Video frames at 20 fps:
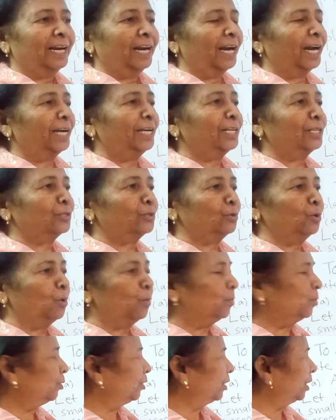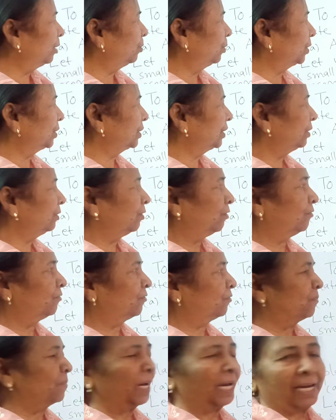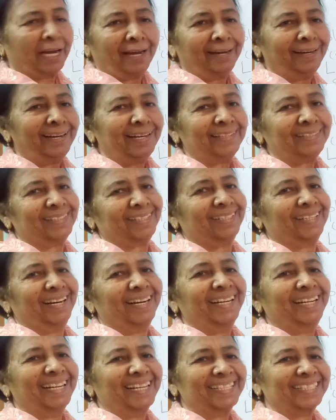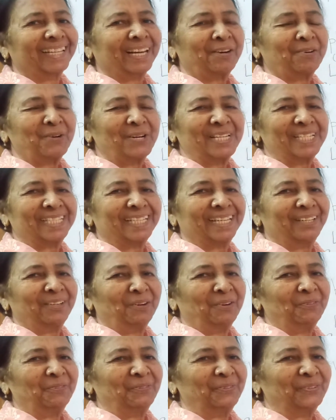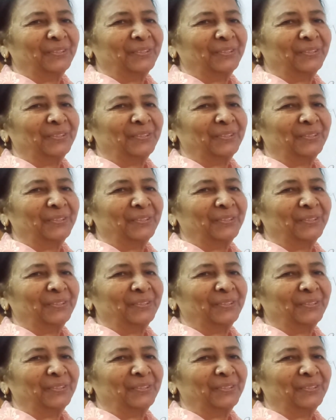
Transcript: It is no more a question of mechanics, it is a question of